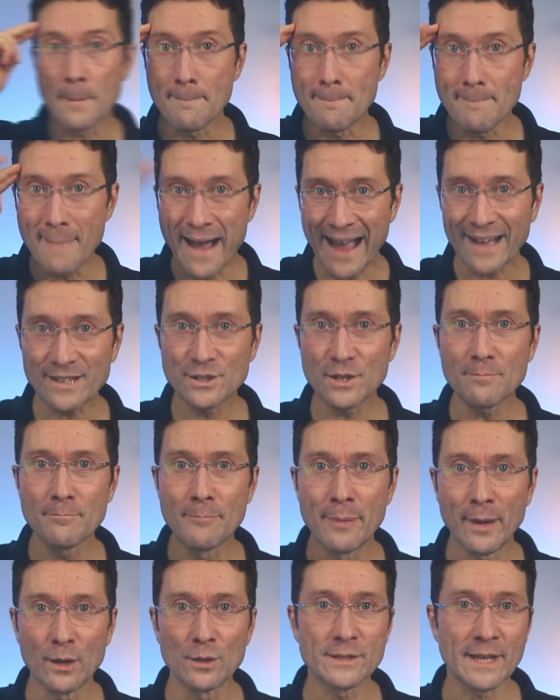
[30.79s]
Imagine
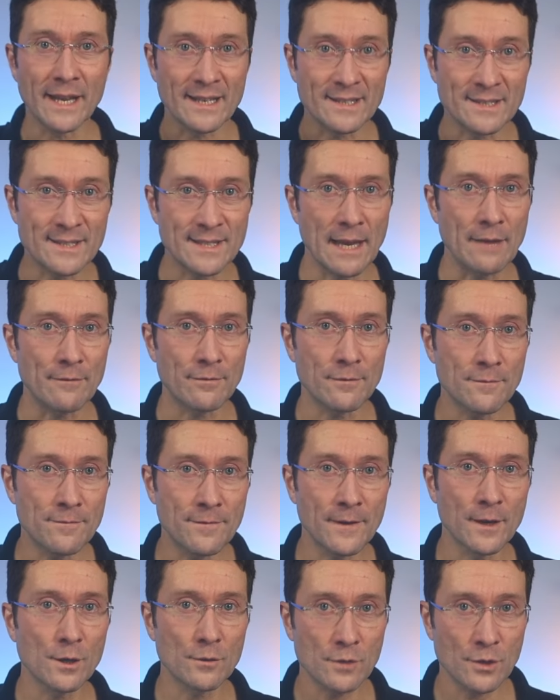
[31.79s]
building a
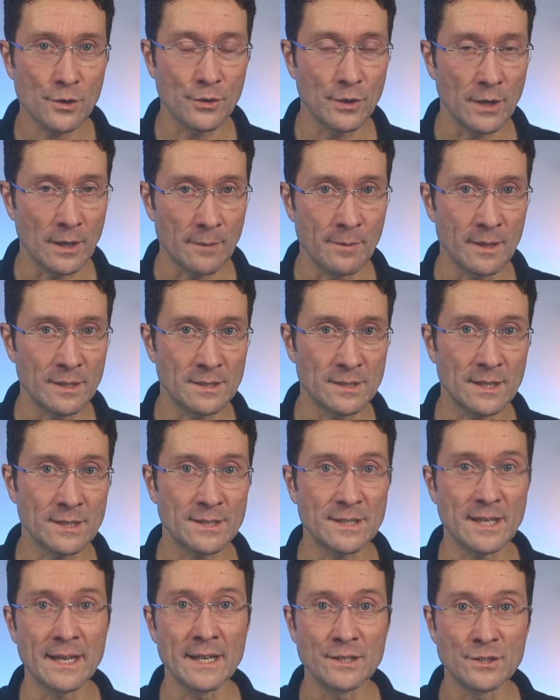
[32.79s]
7-figure recruiting
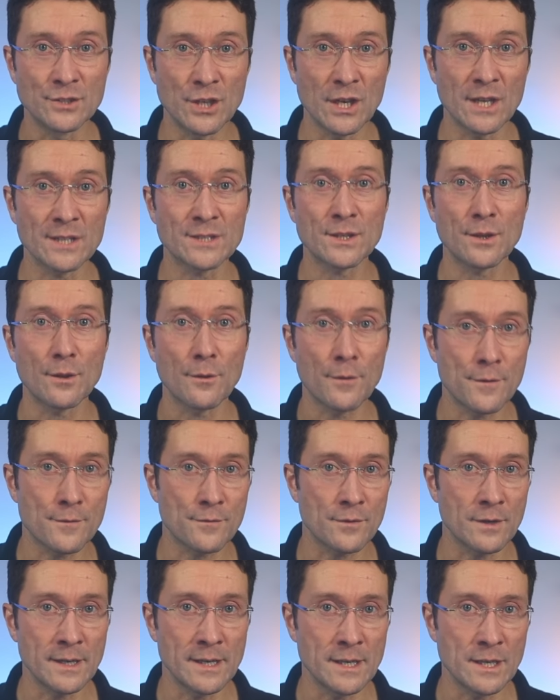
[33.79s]
business in just
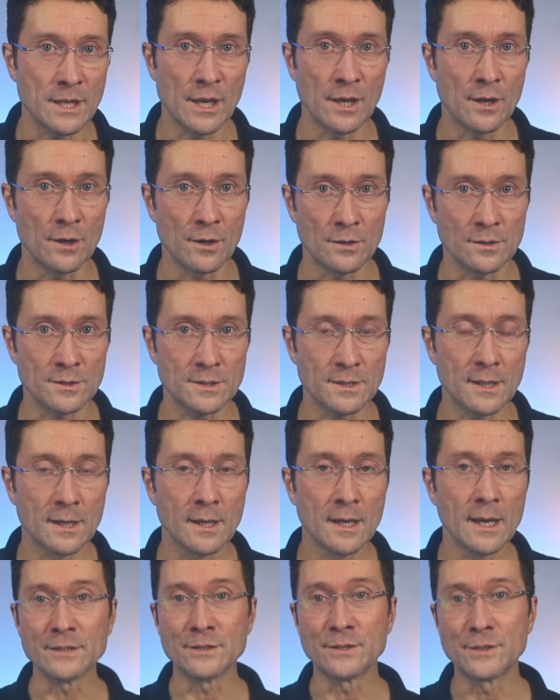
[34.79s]
3 years
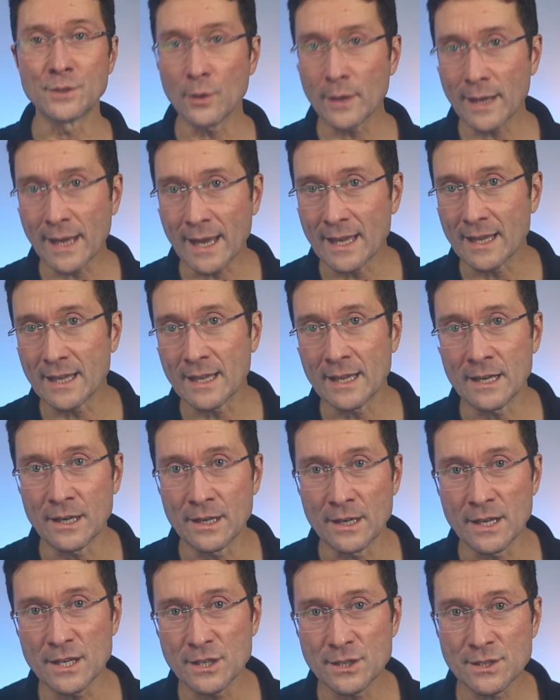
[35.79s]
and doing it in
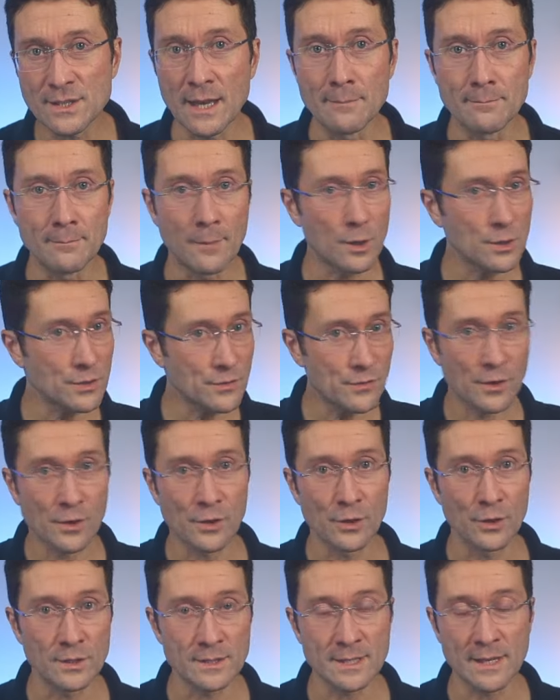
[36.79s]
a niche that most
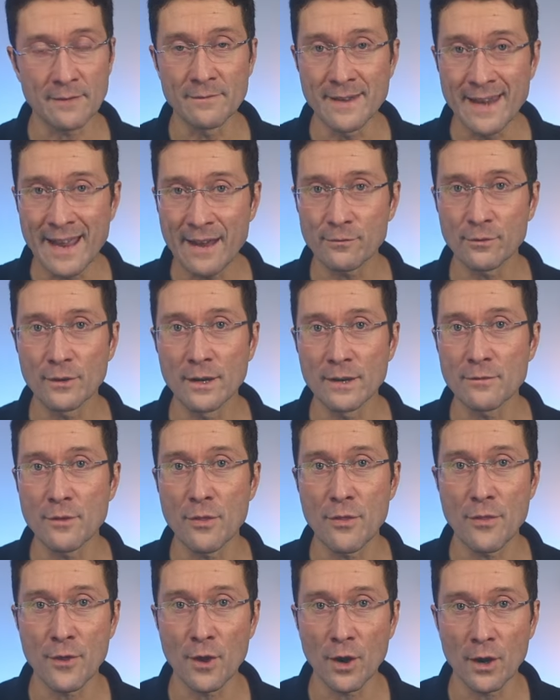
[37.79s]
recruiters have never
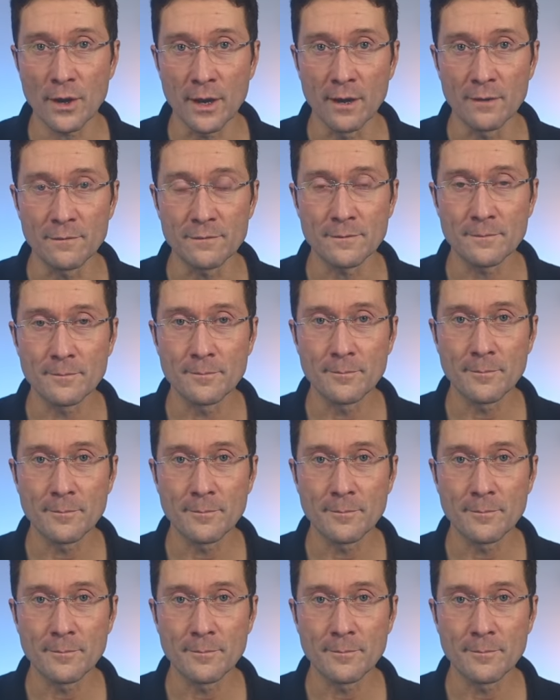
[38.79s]
even thought of.